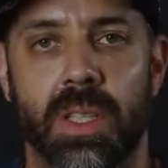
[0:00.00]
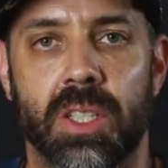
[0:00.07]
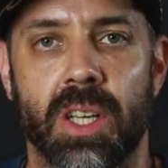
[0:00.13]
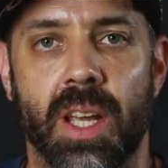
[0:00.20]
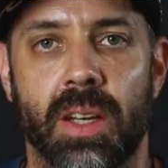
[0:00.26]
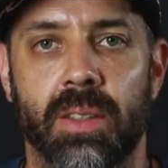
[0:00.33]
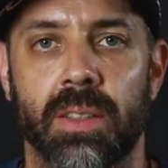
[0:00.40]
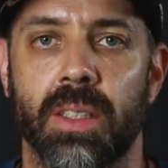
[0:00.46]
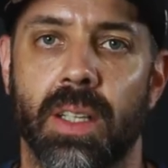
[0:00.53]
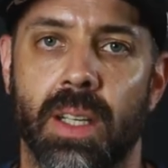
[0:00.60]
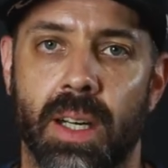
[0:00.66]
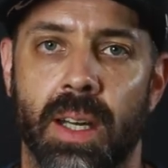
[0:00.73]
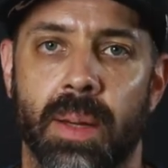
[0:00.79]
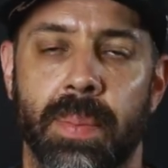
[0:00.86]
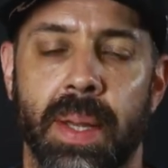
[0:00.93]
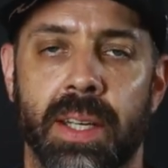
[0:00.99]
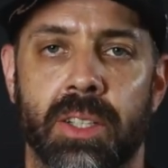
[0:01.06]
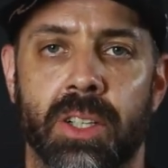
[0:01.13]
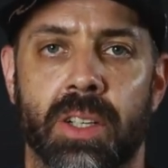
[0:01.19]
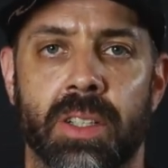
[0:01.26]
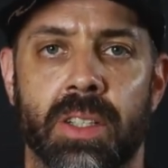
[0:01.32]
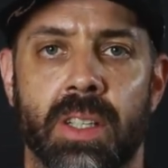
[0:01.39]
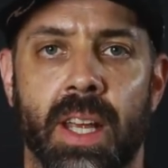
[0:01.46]
the channel. I'm Matt
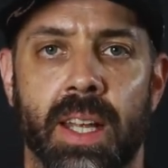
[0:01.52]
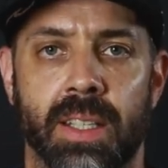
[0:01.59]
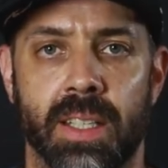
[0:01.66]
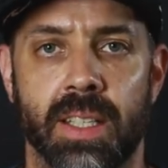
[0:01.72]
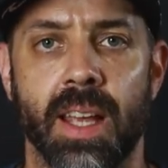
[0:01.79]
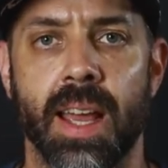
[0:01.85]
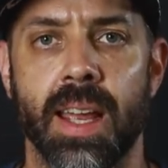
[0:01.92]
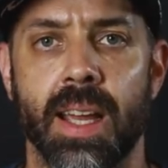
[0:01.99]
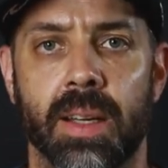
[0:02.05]
Johnson and today